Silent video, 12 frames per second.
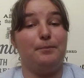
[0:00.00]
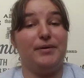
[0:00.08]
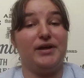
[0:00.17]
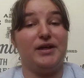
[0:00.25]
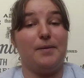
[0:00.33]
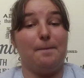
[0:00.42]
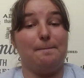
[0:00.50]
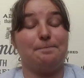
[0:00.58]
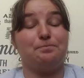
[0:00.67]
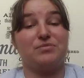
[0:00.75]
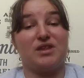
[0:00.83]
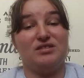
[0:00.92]
but
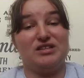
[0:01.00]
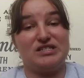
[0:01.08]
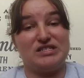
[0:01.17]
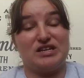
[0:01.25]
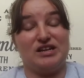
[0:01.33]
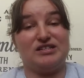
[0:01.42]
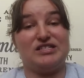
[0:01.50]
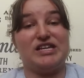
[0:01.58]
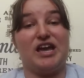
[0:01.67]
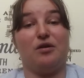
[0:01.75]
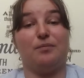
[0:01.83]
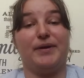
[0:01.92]
this is going to
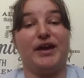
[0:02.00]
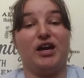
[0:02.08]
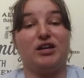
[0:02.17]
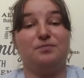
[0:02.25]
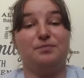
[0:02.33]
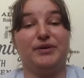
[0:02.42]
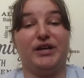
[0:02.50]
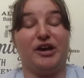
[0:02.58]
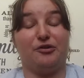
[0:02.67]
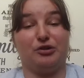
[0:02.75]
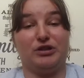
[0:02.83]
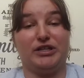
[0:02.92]
sound bad, but I
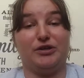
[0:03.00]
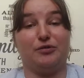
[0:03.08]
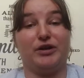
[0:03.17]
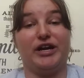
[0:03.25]
really don't